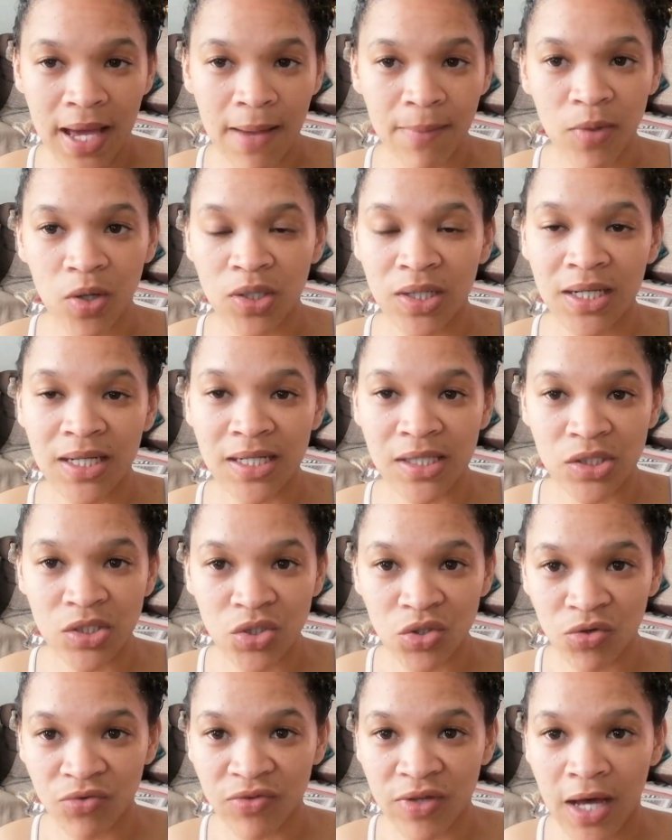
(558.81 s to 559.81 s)
I'm gonna rinse
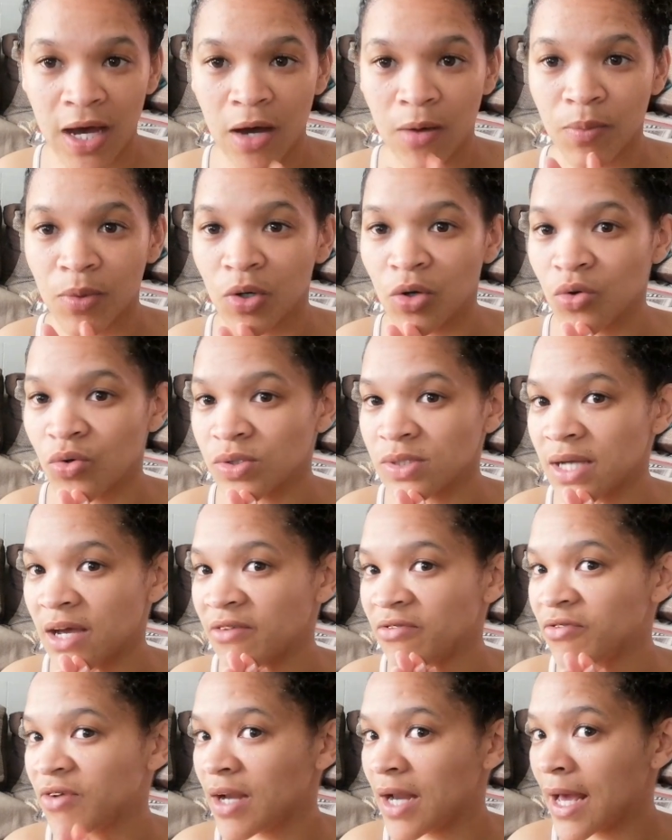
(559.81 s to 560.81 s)
it off now, because I
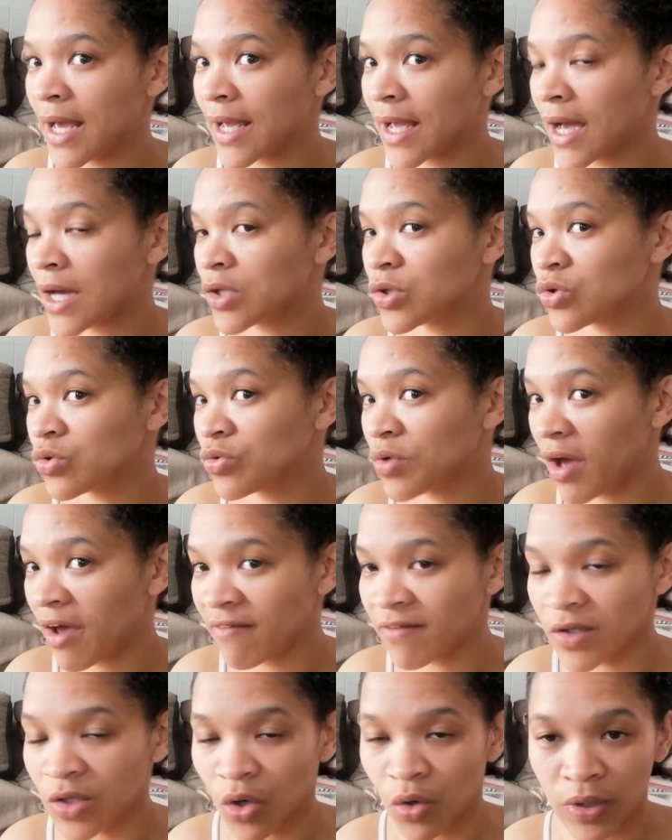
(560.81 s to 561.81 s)
feel like I do
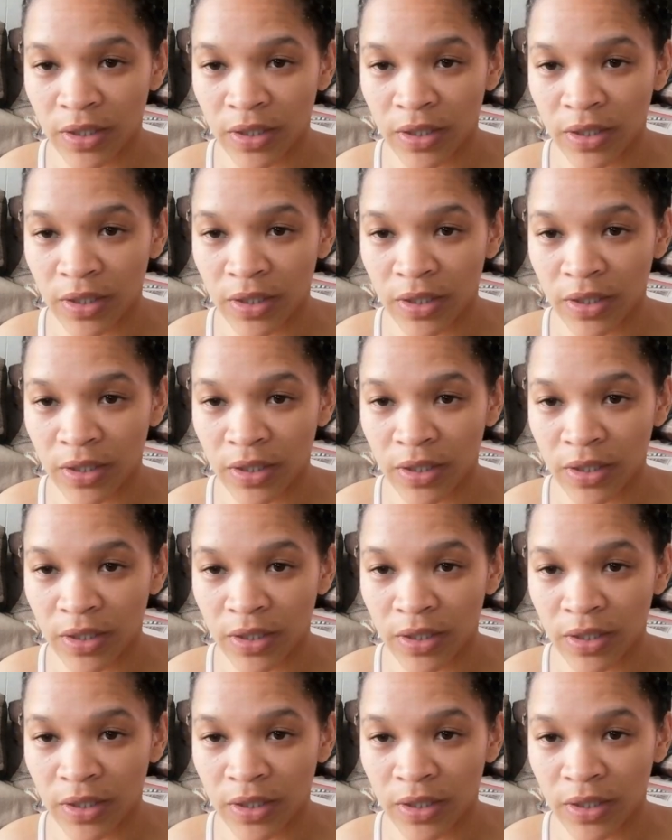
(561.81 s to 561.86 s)
have it